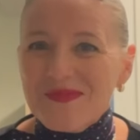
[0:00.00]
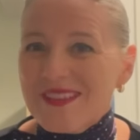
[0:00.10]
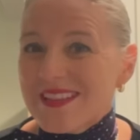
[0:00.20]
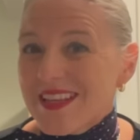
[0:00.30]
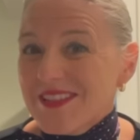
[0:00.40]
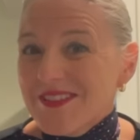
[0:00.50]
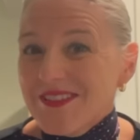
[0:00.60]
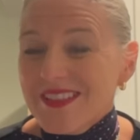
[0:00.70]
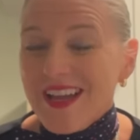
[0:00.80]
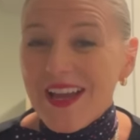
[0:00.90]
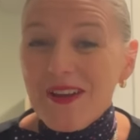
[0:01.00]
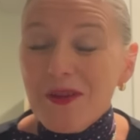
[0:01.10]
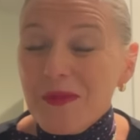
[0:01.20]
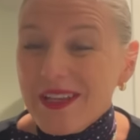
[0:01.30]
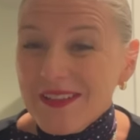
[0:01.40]
stay tuned. I
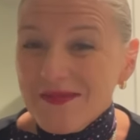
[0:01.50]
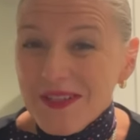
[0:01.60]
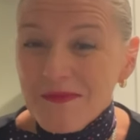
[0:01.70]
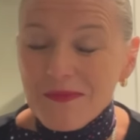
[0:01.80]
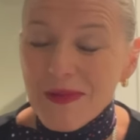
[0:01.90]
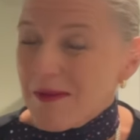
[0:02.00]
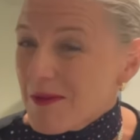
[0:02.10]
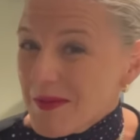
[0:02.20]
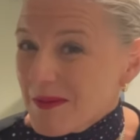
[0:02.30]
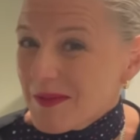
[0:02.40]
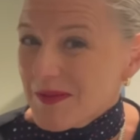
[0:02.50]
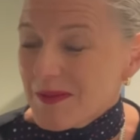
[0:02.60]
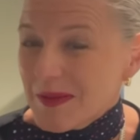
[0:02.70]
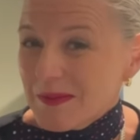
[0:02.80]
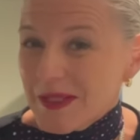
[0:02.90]
hope I can film. I won't be able to film
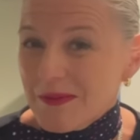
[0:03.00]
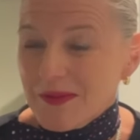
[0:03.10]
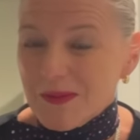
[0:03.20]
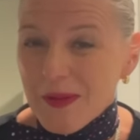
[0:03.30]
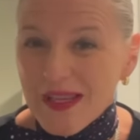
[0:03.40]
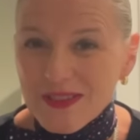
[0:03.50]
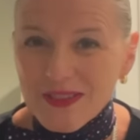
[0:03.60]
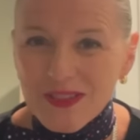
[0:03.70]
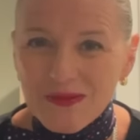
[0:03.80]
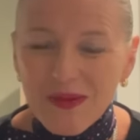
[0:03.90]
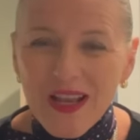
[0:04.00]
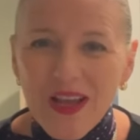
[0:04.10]
on the plane when there's passengers, but